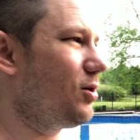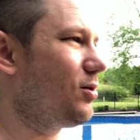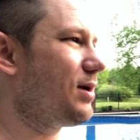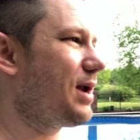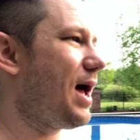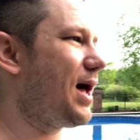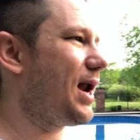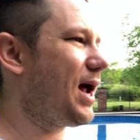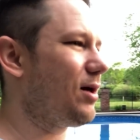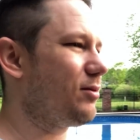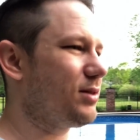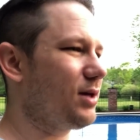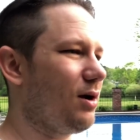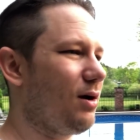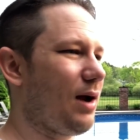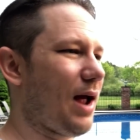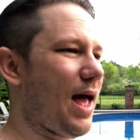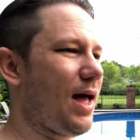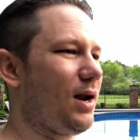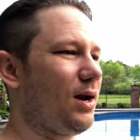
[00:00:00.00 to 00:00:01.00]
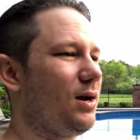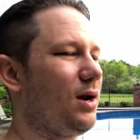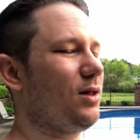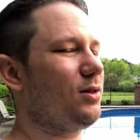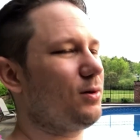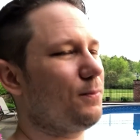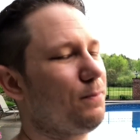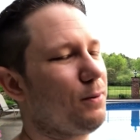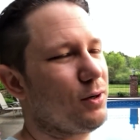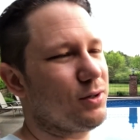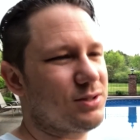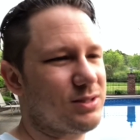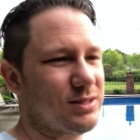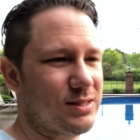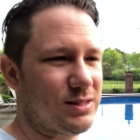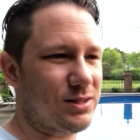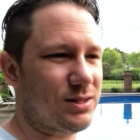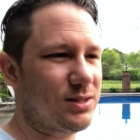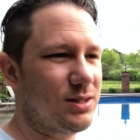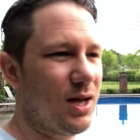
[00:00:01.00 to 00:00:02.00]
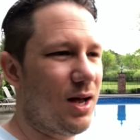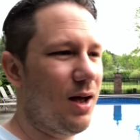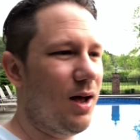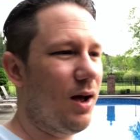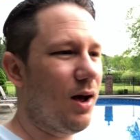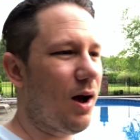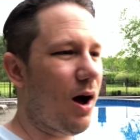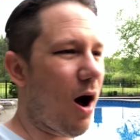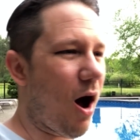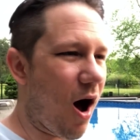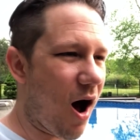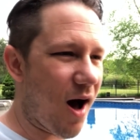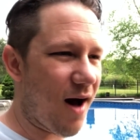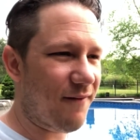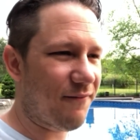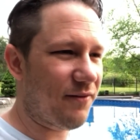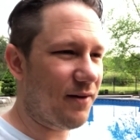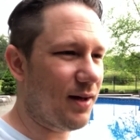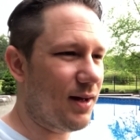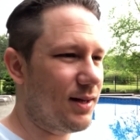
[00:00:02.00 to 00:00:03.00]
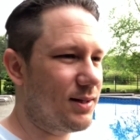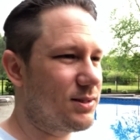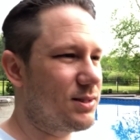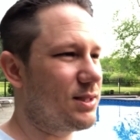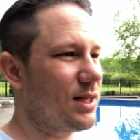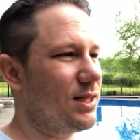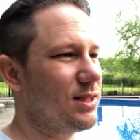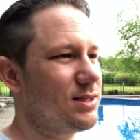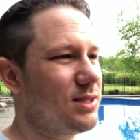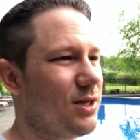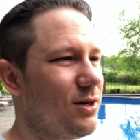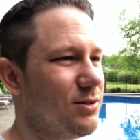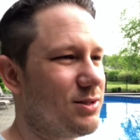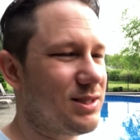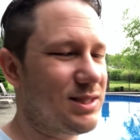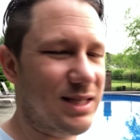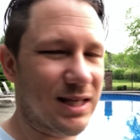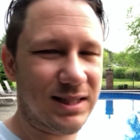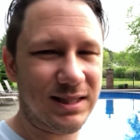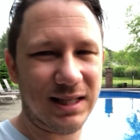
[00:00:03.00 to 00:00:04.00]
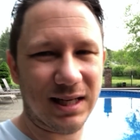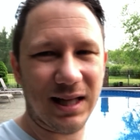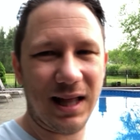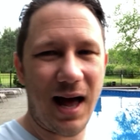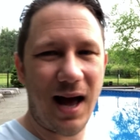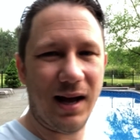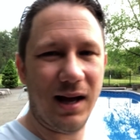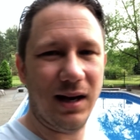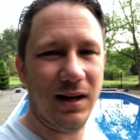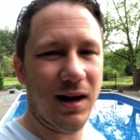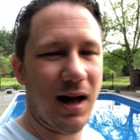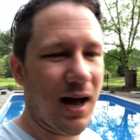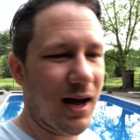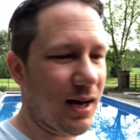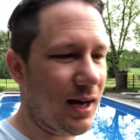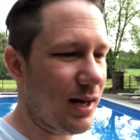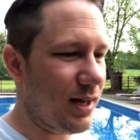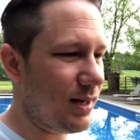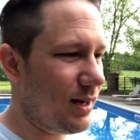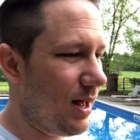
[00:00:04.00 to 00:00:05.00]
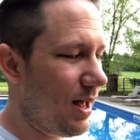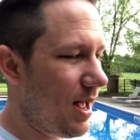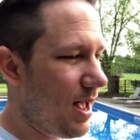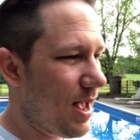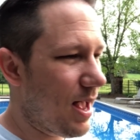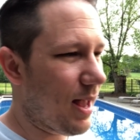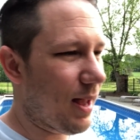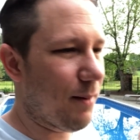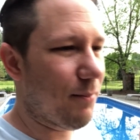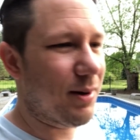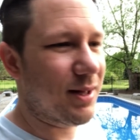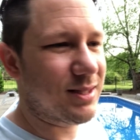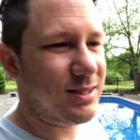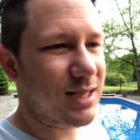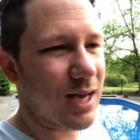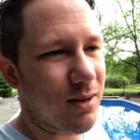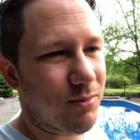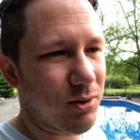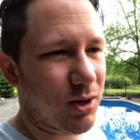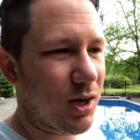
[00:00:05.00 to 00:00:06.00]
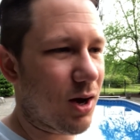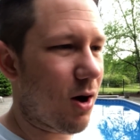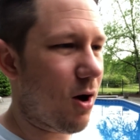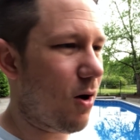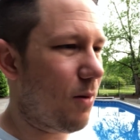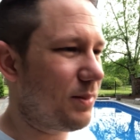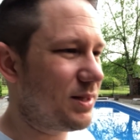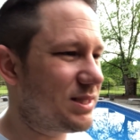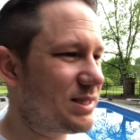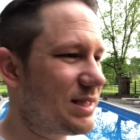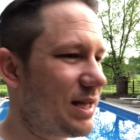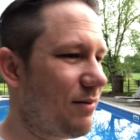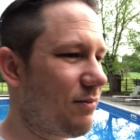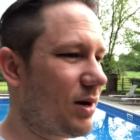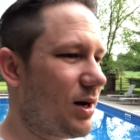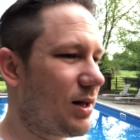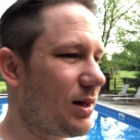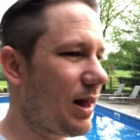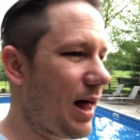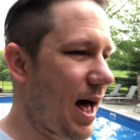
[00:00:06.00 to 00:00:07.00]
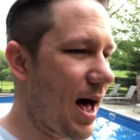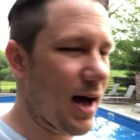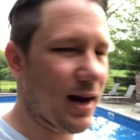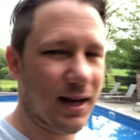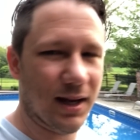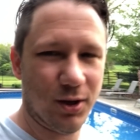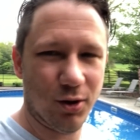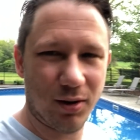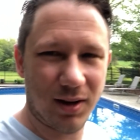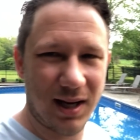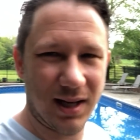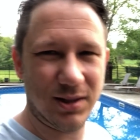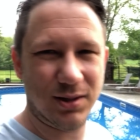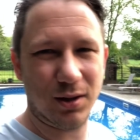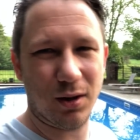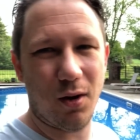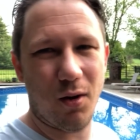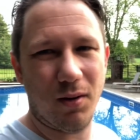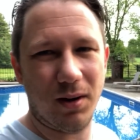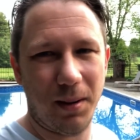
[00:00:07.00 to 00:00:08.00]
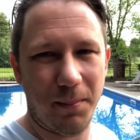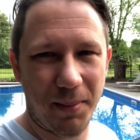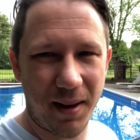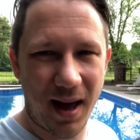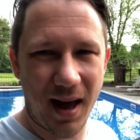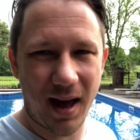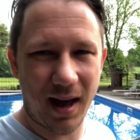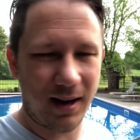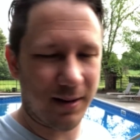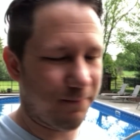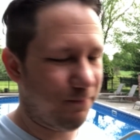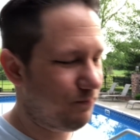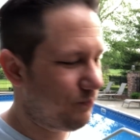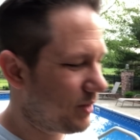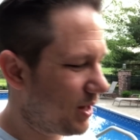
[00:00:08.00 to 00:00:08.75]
You're not out there at another person's office until 6 o'clock at night. And by the time you get home, it's 7 o'clock and your kids are going to bed.